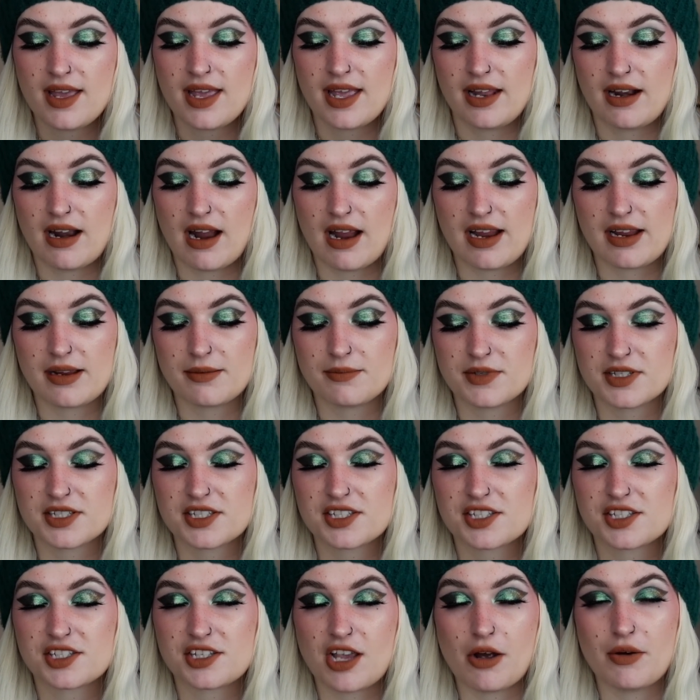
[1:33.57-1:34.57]
And I am
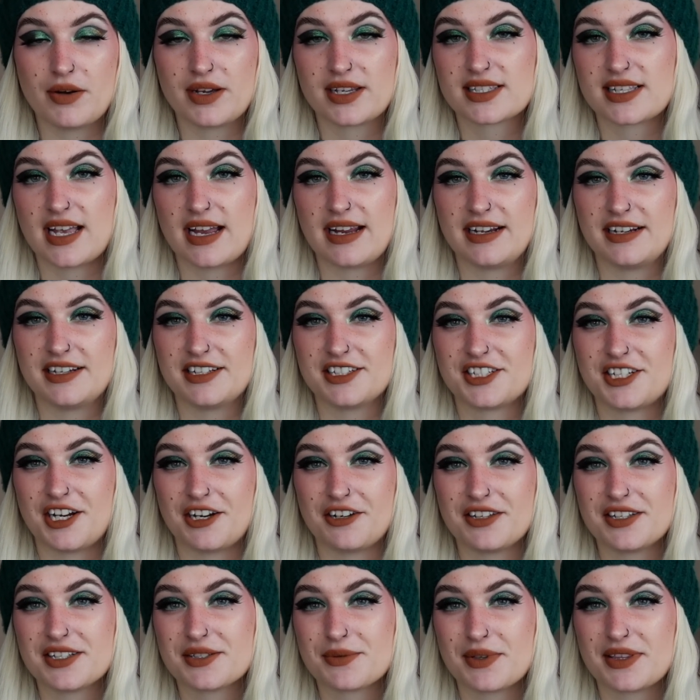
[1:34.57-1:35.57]
so excited to
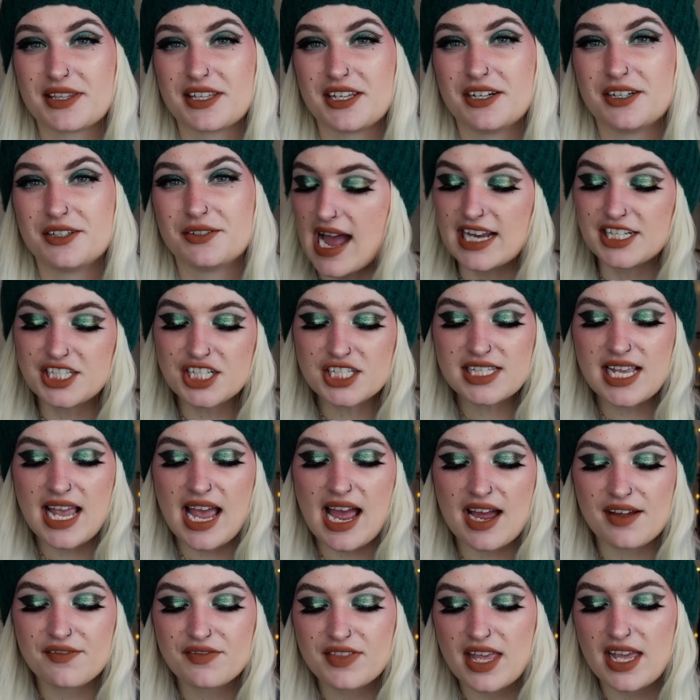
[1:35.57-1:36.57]
share these with you. I just
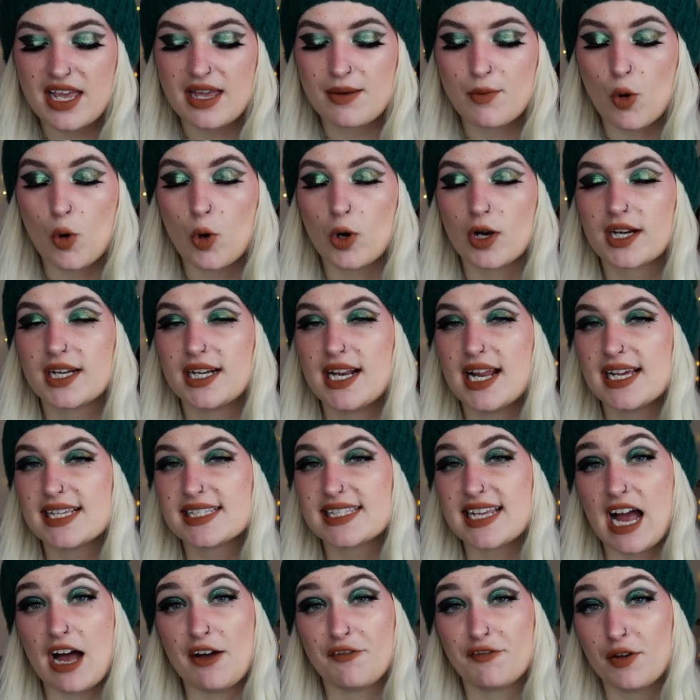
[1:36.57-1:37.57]
have them
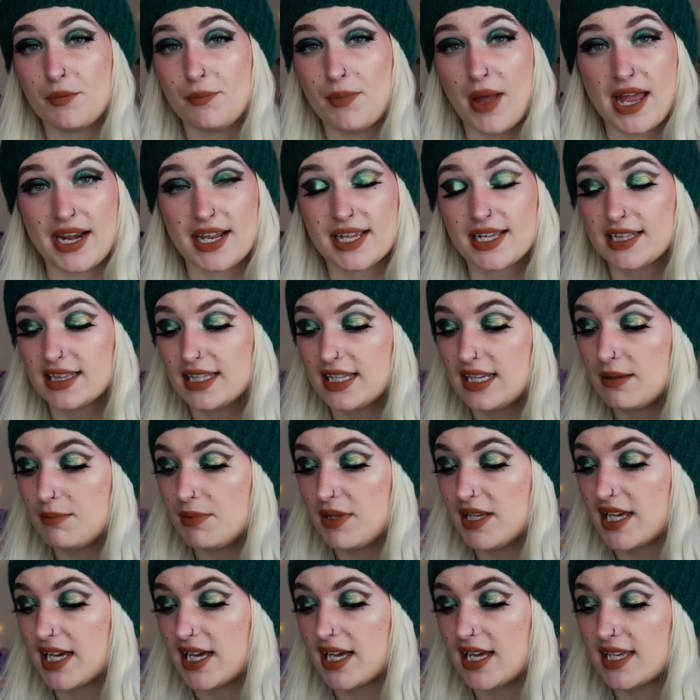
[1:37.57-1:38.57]
organized alphabetically
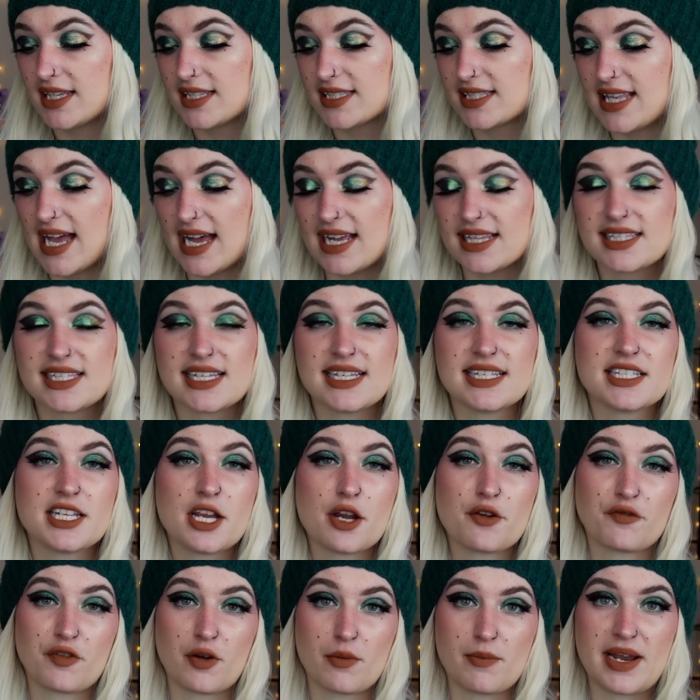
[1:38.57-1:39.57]
because that's
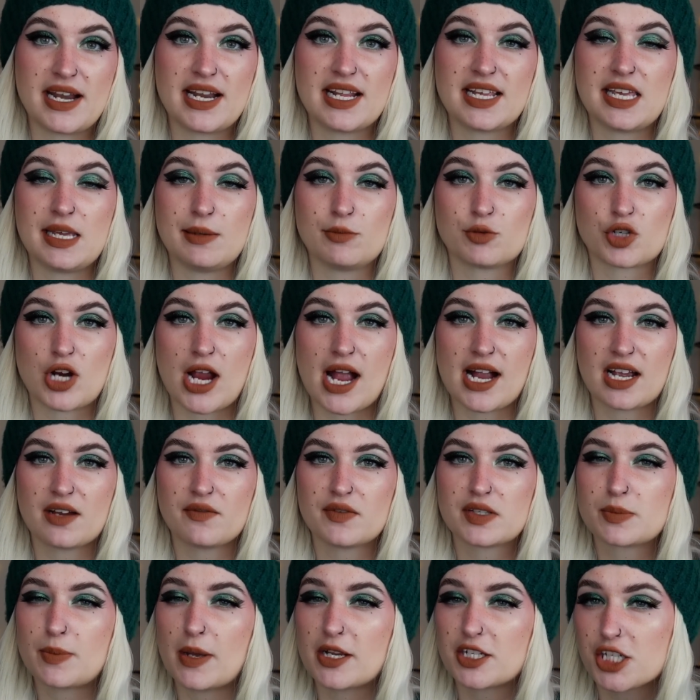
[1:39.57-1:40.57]
easier for me to keep track of,
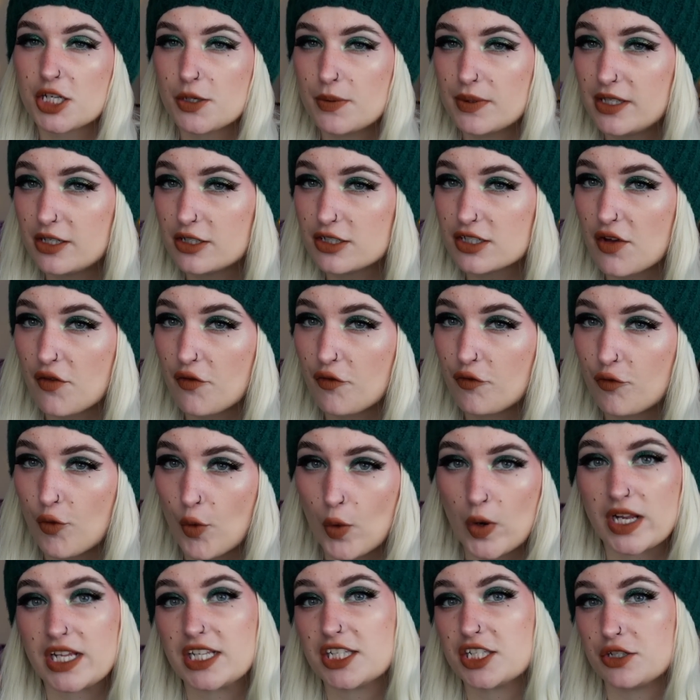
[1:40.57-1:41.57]
especially when there's
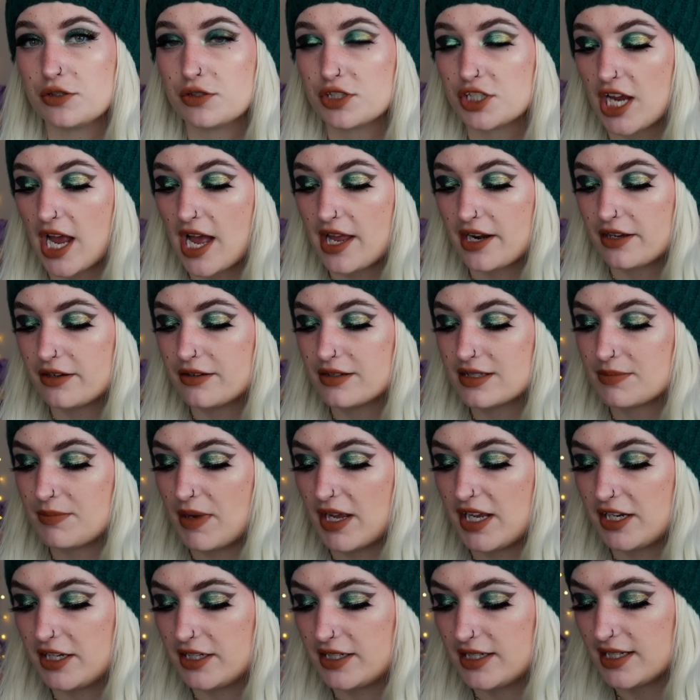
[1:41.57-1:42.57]
42 shadows.
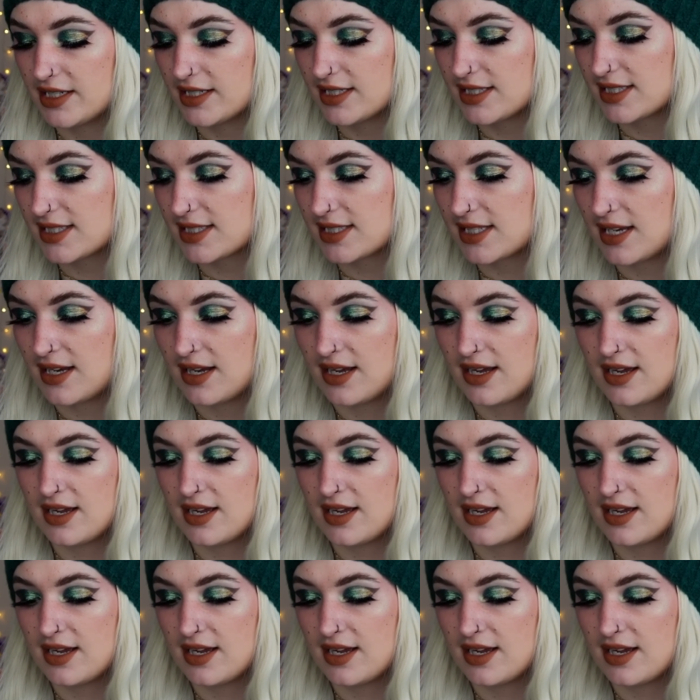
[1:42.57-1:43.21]
My goodness.